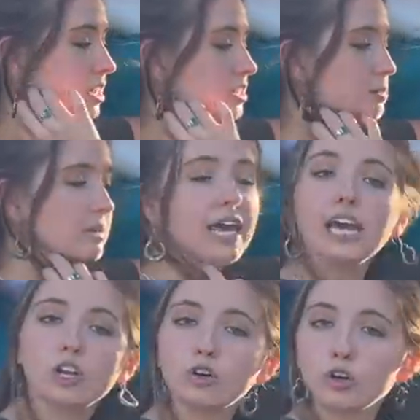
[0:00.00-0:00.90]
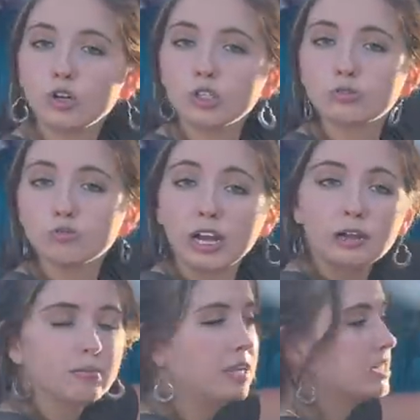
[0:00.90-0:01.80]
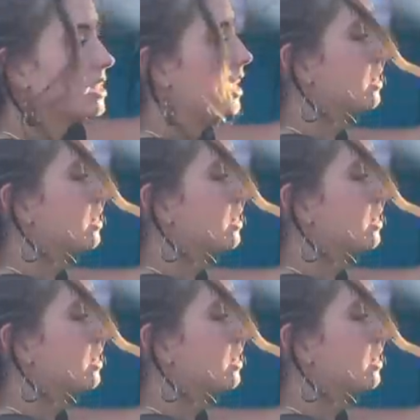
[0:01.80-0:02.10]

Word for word: some candles, random things like